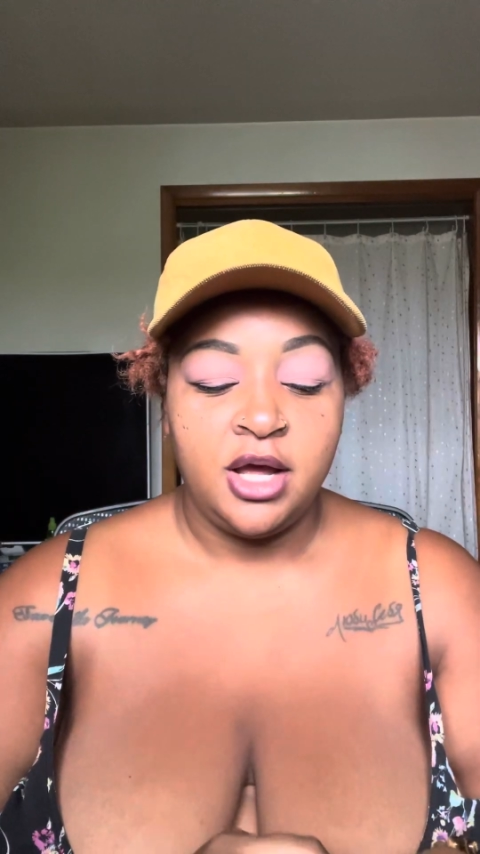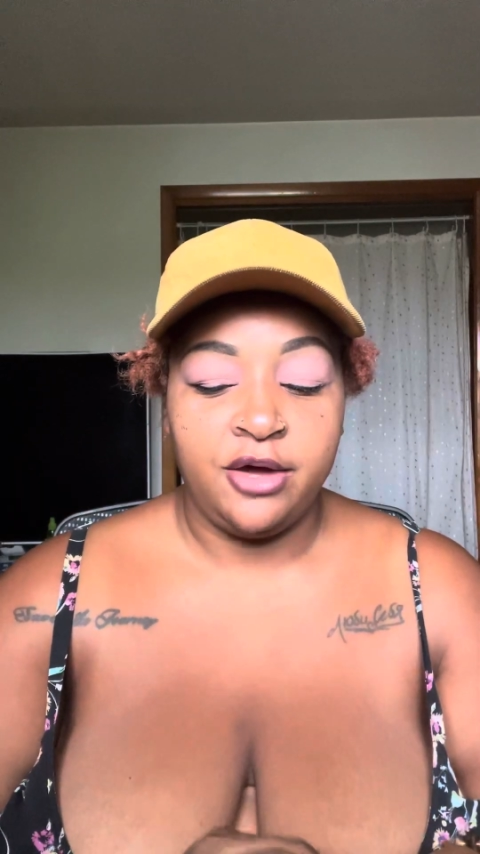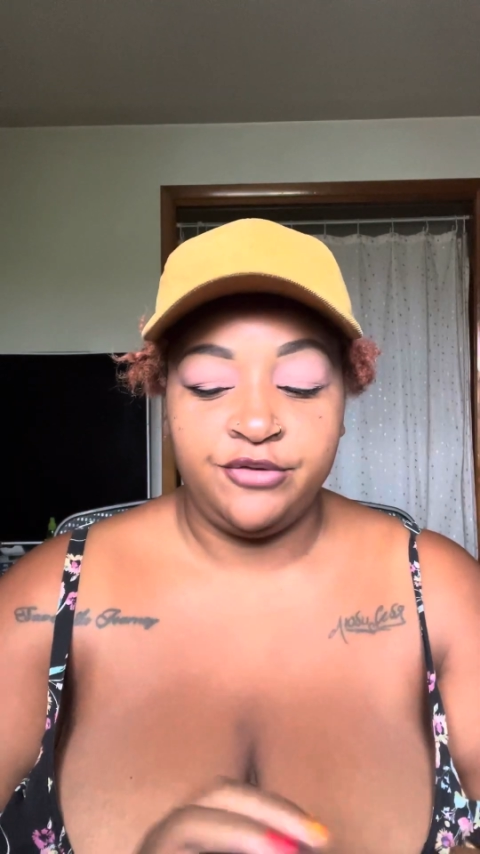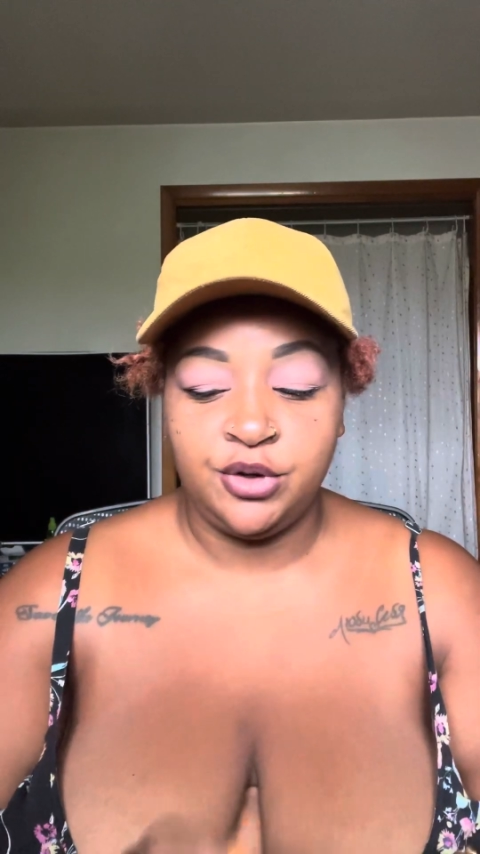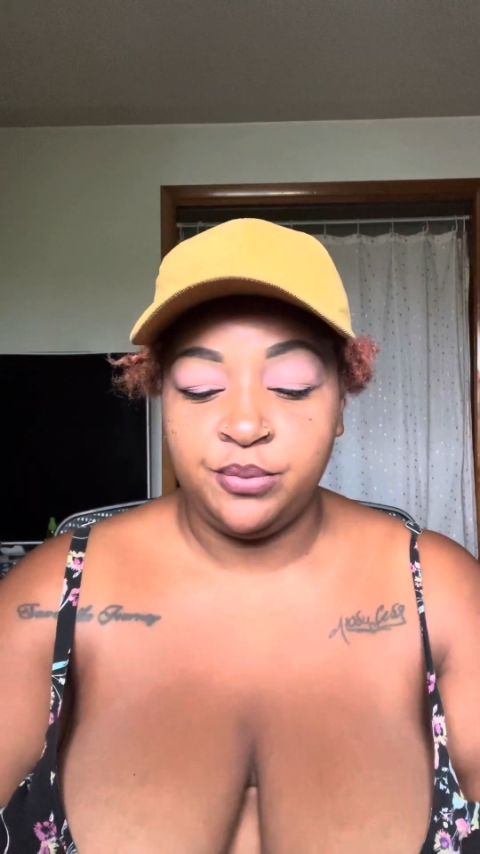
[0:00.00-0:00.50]

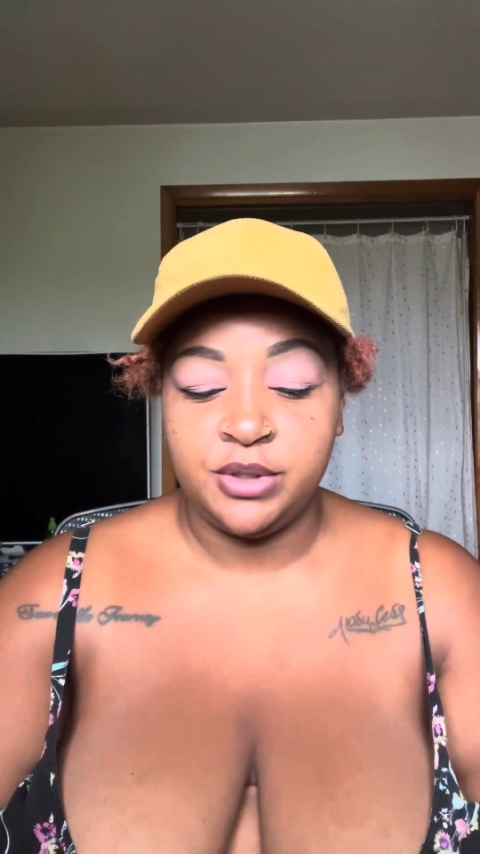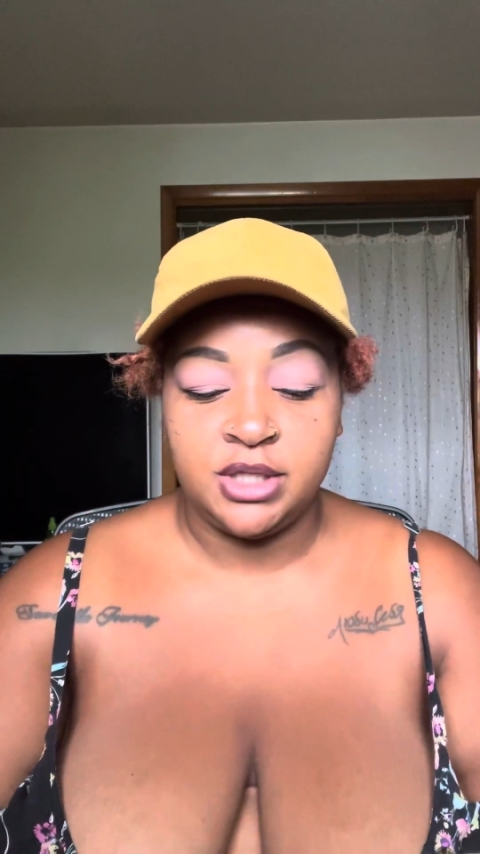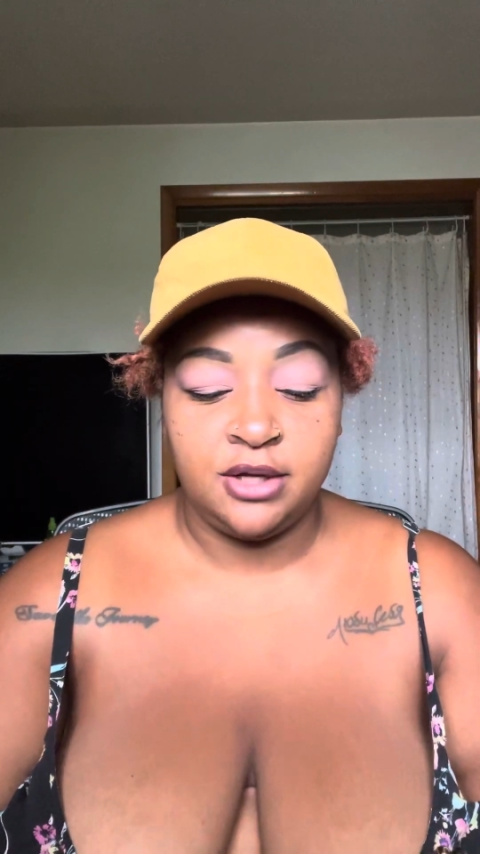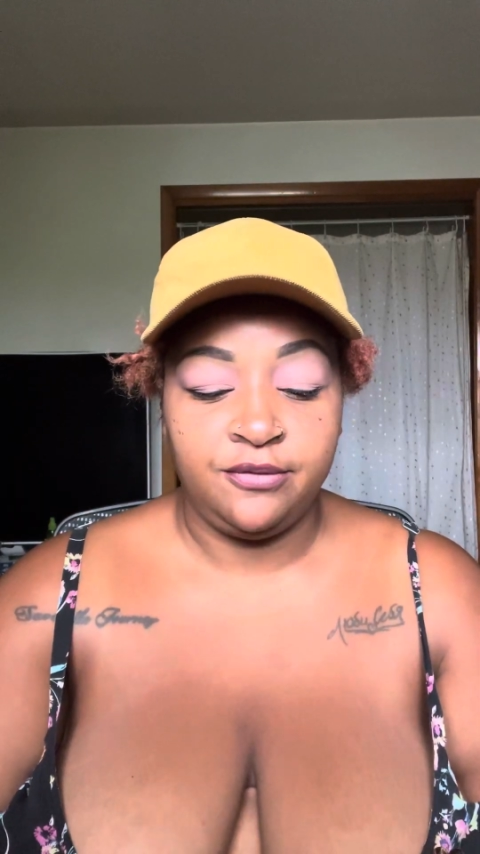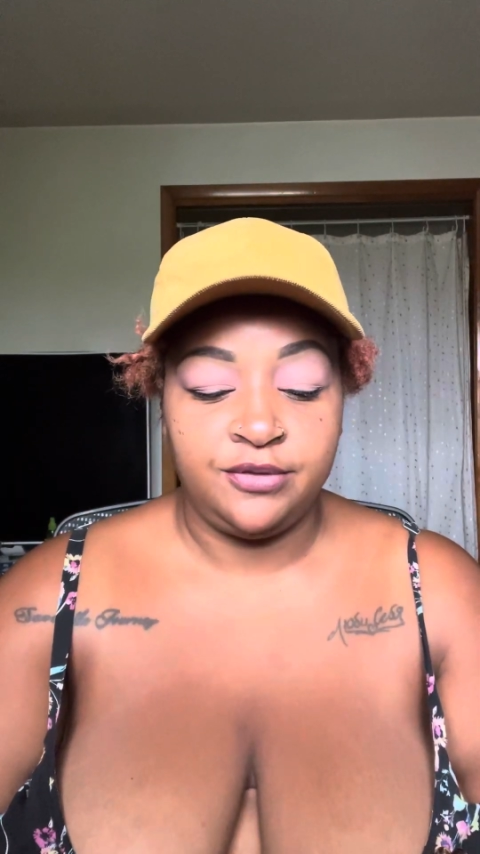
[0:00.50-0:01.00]
If you
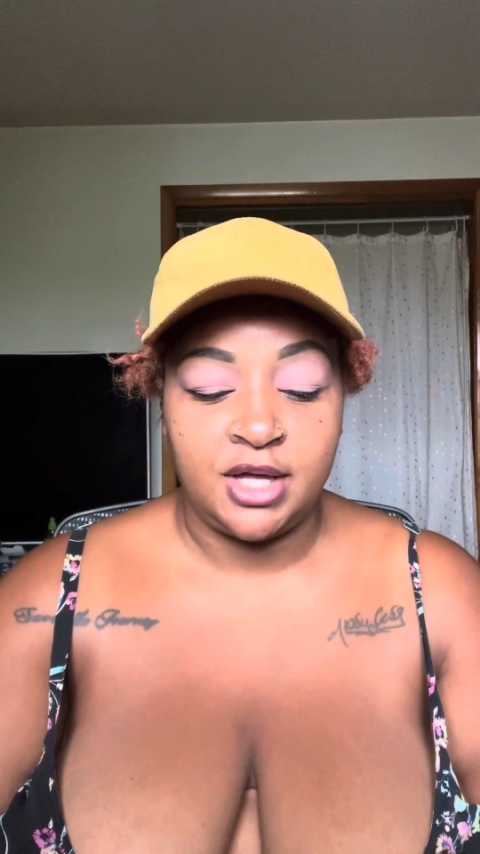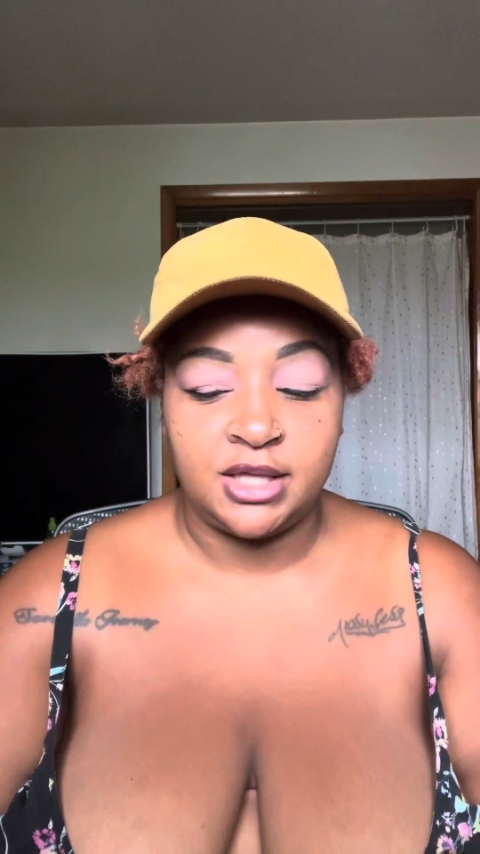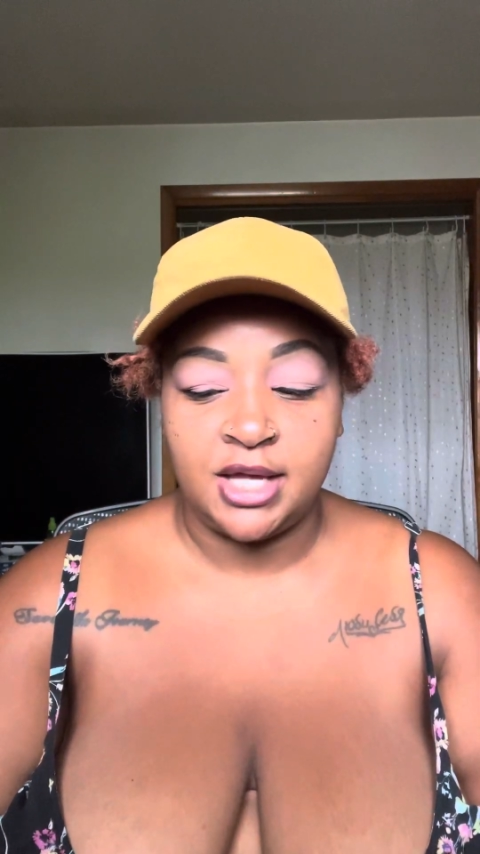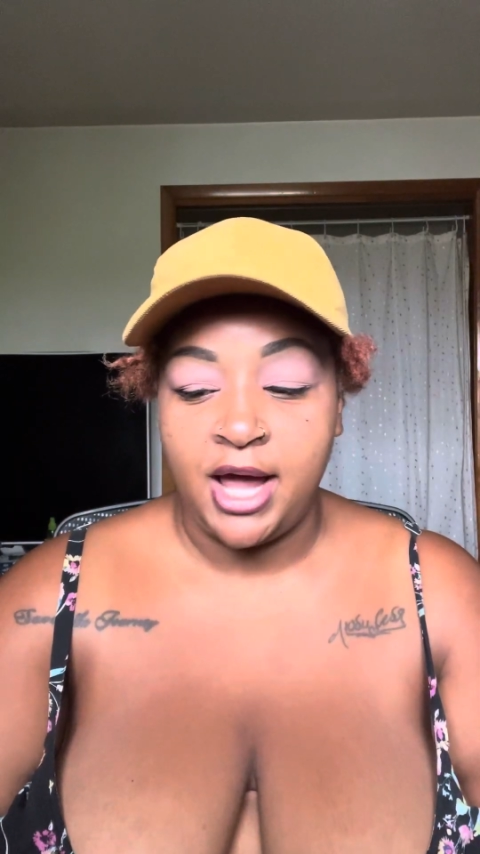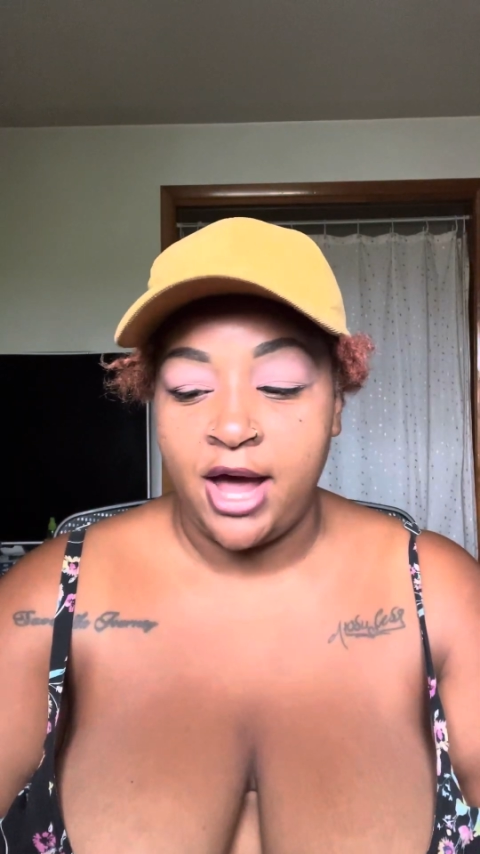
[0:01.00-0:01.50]
believe that they